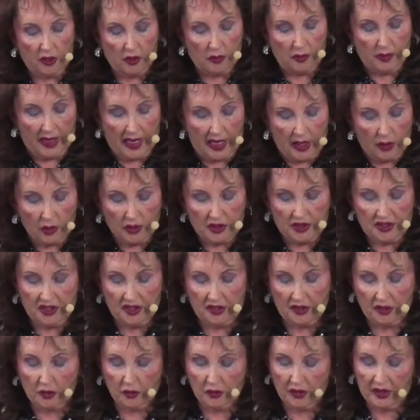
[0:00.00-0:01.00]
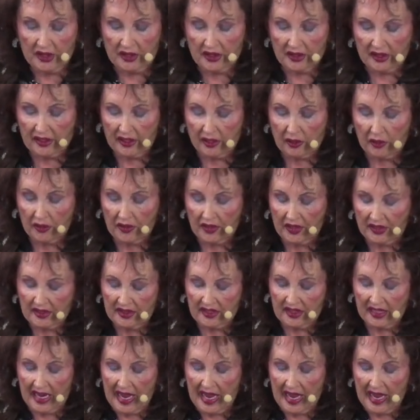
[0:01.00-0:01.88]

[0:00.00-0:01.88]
or power to decree and declare things to